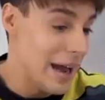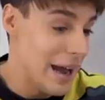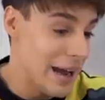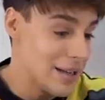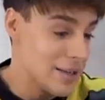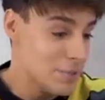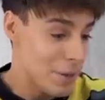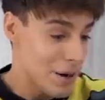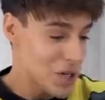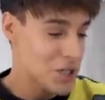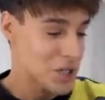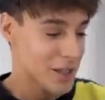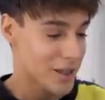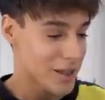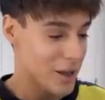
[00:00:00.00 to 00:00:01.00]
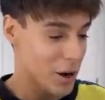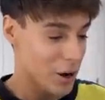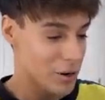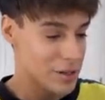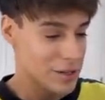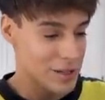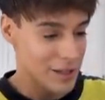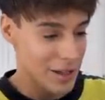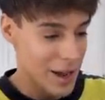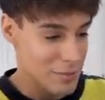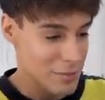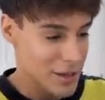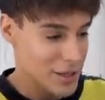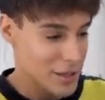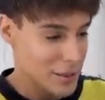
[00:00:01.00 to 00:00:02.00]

And especially in the current climate,